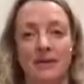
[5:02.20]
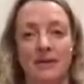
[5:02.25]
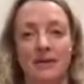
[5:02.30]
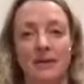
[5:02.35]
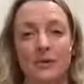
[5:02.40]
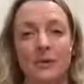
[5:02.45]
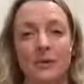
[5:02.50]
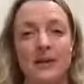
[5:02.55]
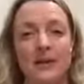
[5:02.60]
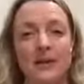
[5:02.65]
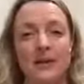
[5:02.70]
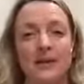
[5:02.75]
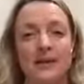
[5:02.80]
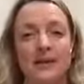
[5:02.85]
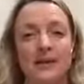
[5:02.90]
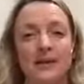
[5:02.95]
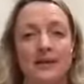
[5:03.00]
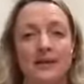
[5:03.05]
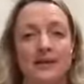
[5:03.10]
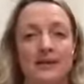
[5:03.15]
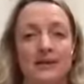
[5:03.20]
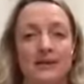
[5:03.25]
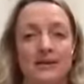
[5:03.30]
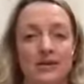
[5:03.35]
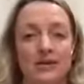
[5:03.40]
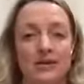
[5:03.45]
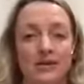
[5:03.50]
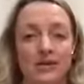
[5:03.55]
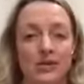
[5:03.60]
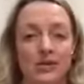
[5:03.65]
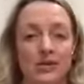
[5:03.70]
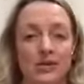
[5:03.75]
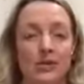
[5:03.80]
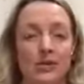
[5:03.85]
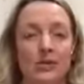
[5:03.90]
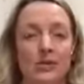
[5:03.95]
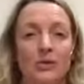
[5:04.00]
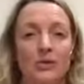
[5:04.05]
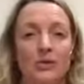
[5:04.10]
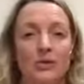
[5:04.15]
3, 2,
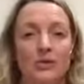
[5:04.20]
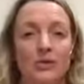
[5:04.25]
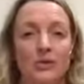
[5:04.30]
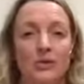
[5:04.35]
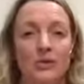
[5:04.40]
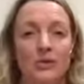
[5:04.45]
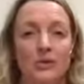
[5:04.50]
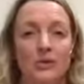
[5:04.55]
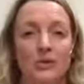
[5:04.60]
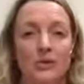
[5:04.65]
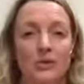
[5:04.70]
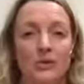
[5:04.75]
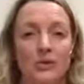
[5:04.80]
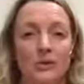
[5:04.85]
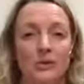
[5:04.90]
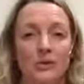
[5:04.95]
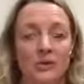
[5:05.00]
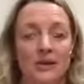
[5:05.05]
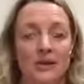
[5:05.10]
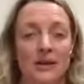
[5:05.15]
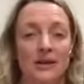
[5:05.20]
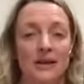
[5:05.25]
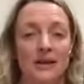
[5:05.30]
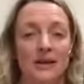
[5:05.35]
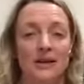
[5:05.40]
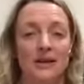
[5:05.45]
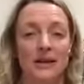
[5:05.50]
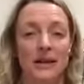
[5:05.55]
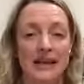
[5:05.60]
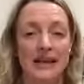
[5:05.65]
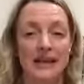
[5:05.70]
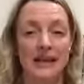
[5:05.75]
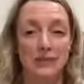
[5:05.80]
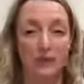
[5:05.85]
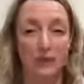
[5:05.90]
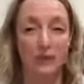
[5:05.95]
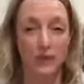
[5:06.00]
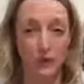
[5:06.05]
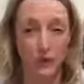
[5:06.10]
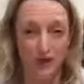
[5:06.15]
1. Lean forward,
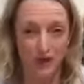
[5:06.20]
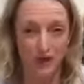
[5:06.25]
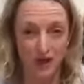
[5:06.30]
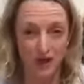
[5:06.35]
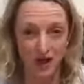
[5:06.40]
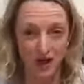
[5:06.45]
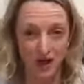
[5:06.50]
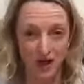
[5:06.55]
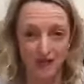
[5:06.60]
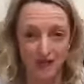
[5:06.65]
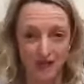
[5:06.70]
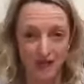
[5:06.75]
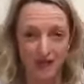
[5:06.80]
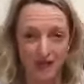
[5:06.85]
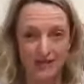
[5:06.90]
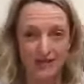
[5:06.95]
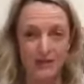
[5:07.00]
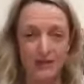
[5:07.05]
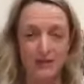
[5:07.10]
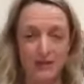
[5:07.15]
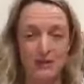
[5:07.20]
sharply exhale through the mouth.